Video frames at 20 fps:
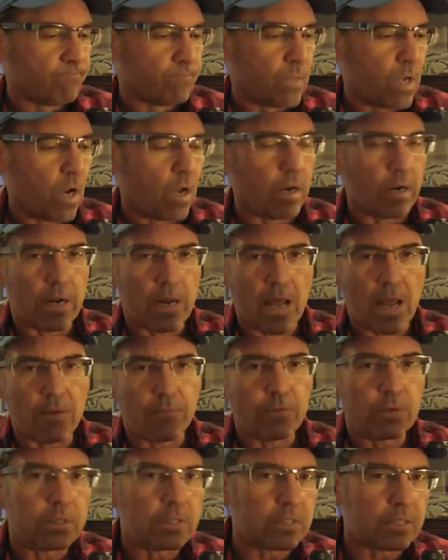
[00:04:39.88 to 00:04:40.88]
on an
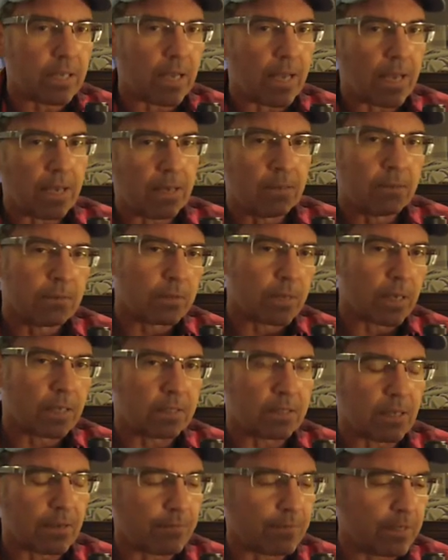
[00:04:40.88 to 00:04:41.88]
average day, okay,
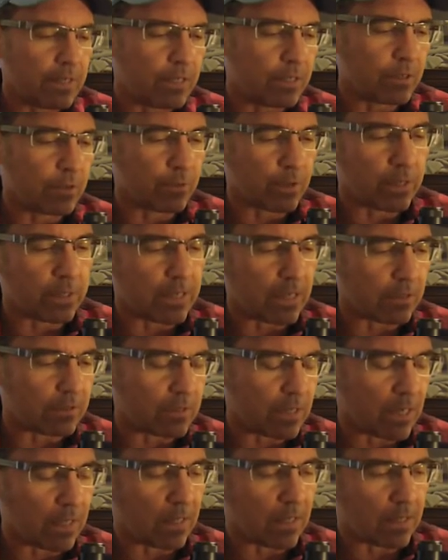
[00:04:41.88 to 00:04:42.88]
70 degrees
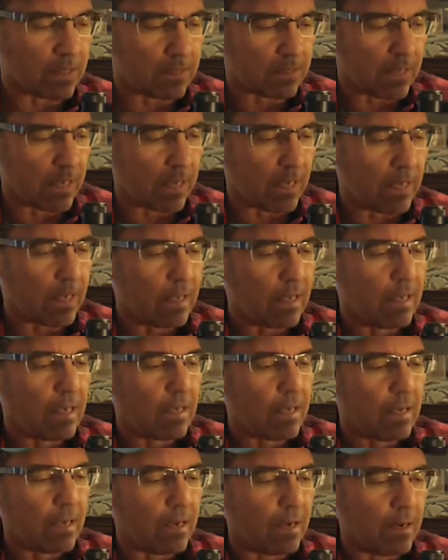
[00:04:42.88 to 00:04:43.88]
outside, let's say.
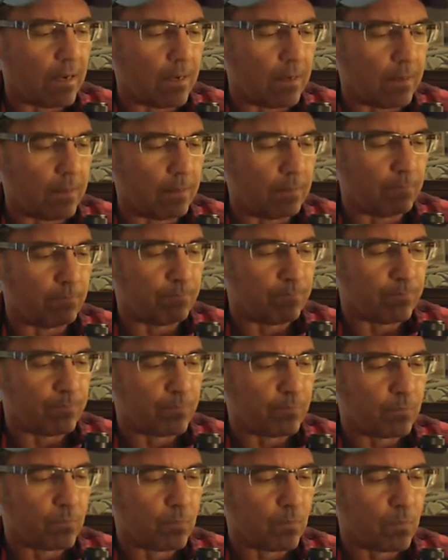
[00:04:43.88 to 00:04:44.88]

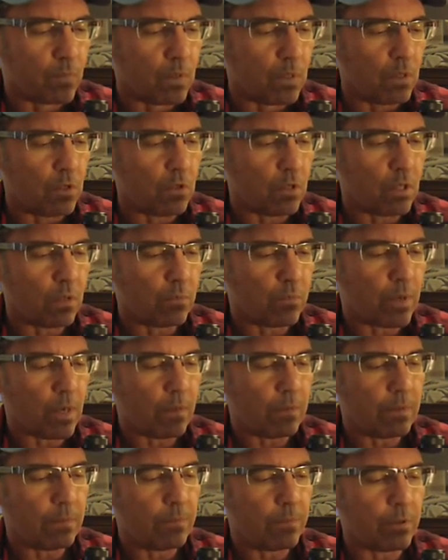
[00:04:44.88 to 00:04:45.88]
You can
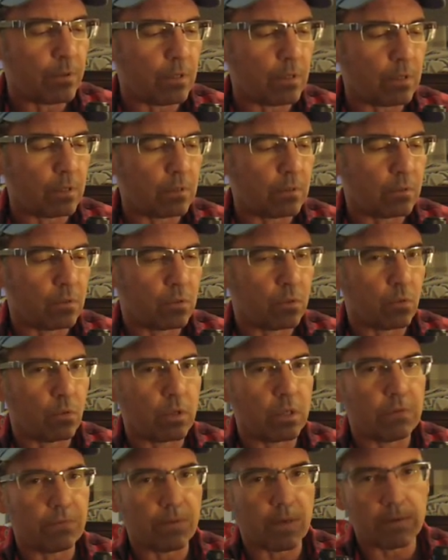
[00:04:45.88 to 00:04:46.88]
probably put
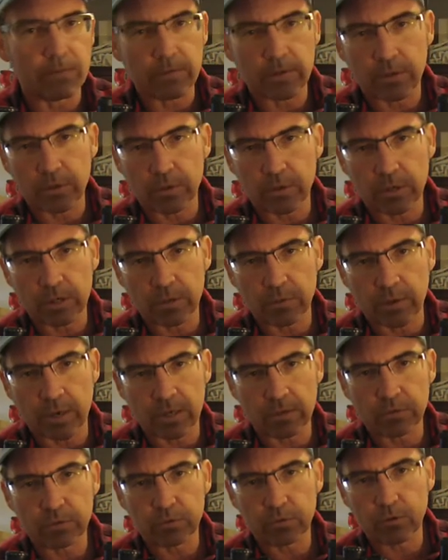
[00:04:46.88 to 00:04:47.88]
25 to 30
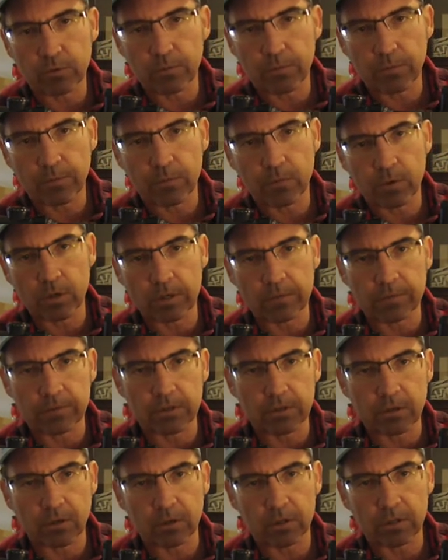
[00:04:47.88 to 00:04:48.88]
rounds through it before it even
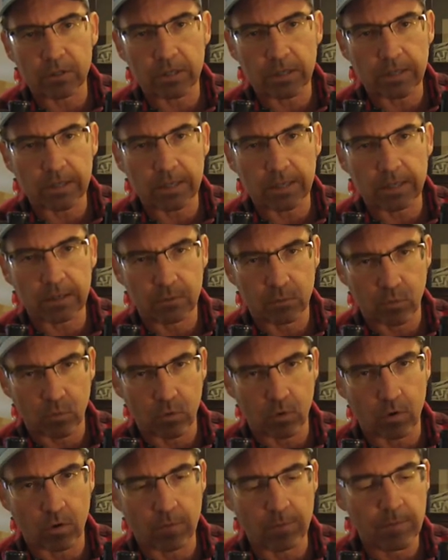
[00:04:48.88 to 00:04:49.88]
starts to get
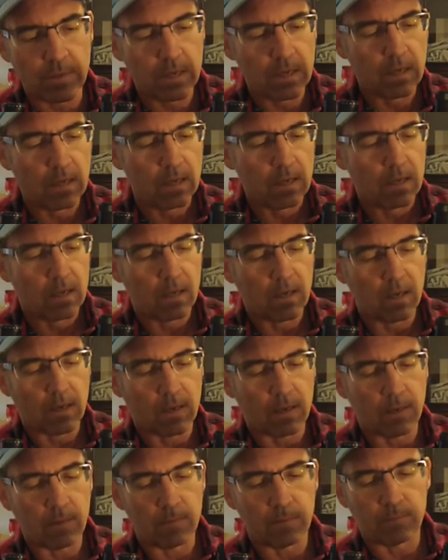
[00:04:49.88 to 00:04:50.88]
warm.
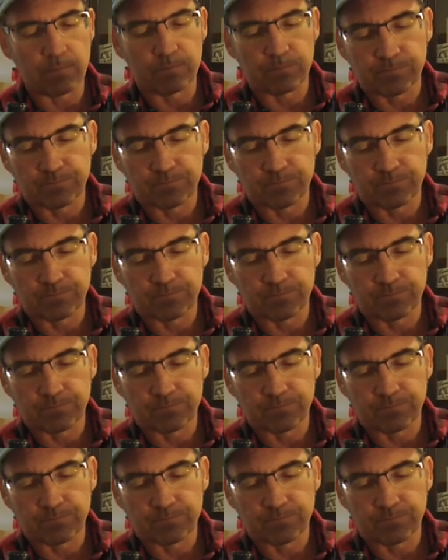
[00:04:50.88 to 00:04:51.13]
You